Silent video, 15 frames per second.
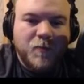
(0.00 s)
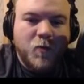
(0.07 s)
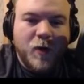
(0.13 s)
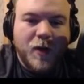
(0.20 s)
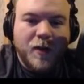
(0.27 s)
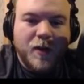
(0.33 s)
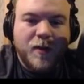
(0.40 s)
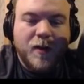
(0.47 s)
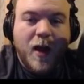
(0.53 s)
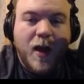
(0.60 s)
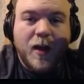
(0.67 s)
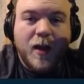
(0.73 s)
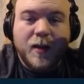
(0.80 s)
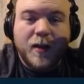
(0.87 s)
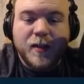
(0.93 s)
with
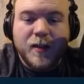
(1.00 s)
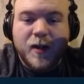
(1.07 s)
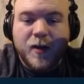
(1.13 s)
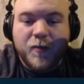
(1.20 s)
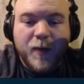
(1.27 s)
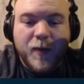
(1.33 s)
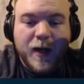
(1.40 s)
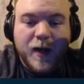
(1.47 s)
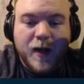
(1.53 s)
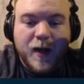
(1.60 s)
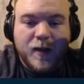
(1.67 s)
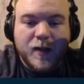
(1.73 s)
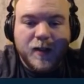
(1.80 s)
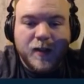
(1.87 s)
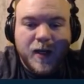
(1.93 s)
Alakazam or Mega
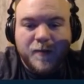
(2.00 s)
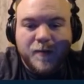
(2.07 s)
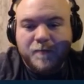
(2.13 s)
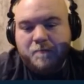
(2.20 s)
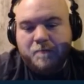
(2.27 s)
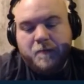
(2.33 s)
Alakazam.